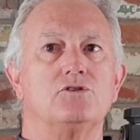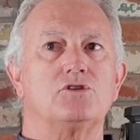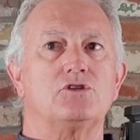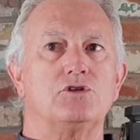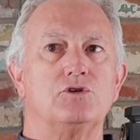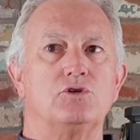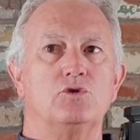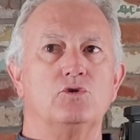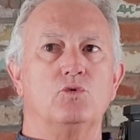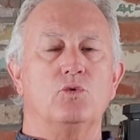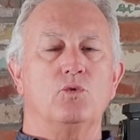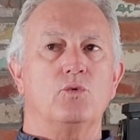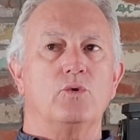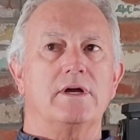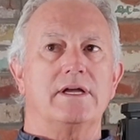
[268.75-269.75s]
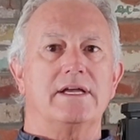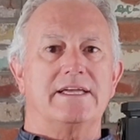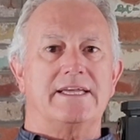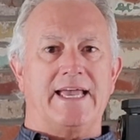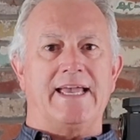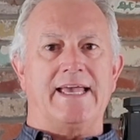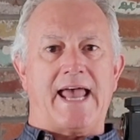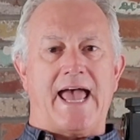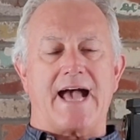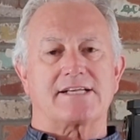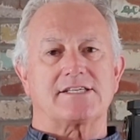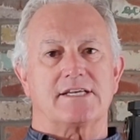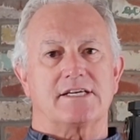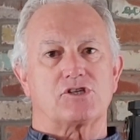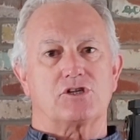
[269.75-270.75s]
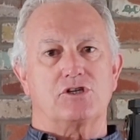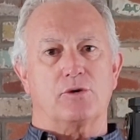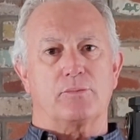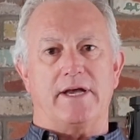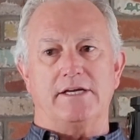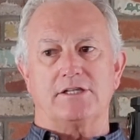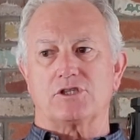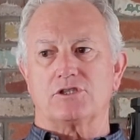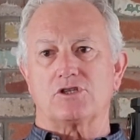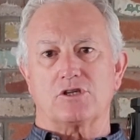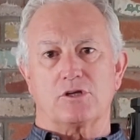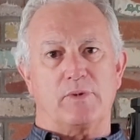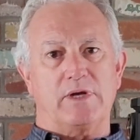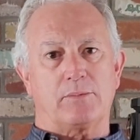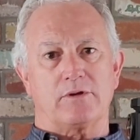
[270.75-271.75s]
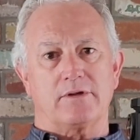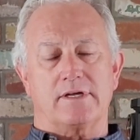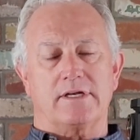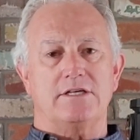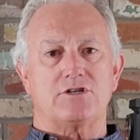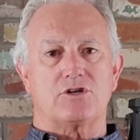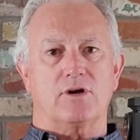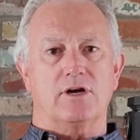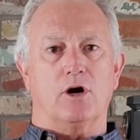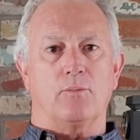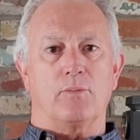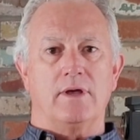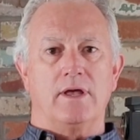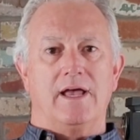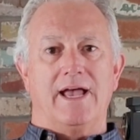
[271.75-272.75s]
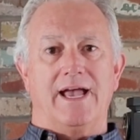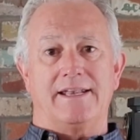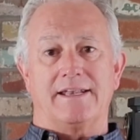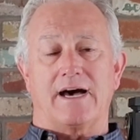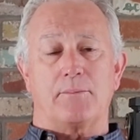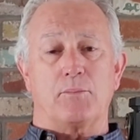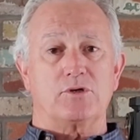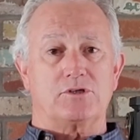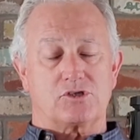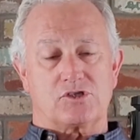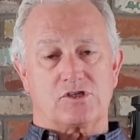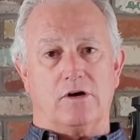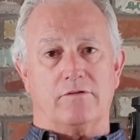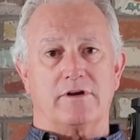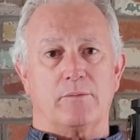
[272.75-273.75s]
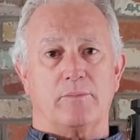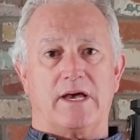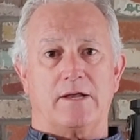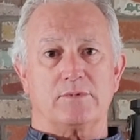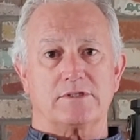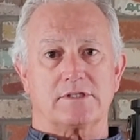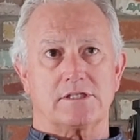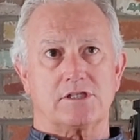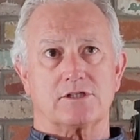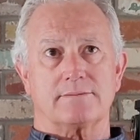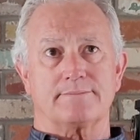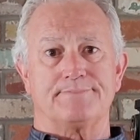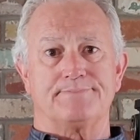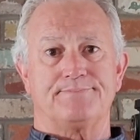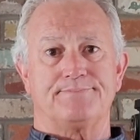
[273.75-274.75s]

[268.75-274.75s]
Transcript: to gain access to your patients or the people that need your help and not put yourself in a bad position.